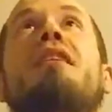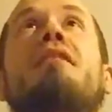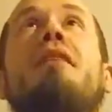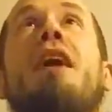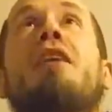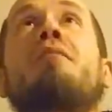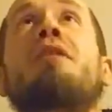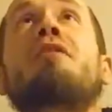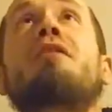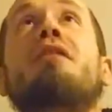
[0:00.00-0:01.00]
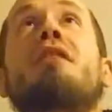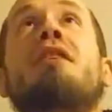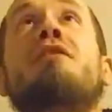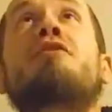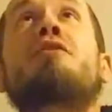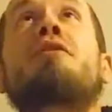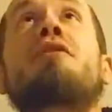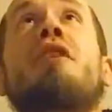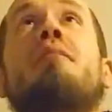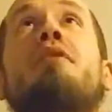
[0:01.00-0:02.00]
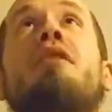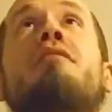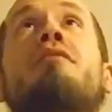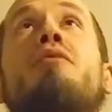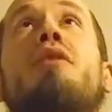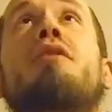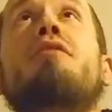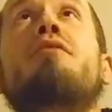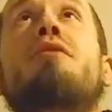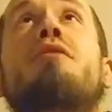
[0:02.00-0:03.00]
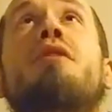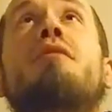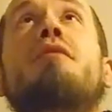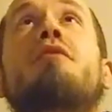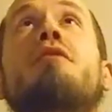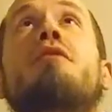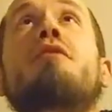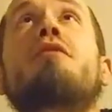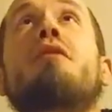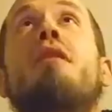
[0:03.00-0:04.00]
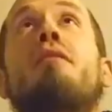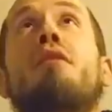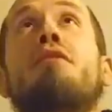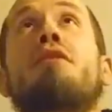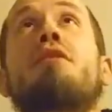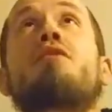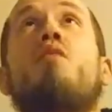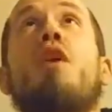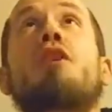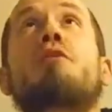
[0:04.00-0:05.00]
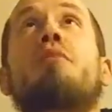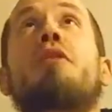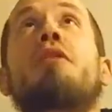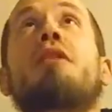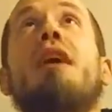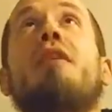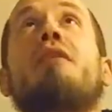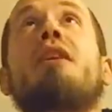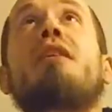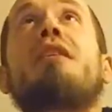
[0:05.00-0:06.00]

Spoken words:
Fireman's Insurance Company of Newark, New Jersey versus Washburn County.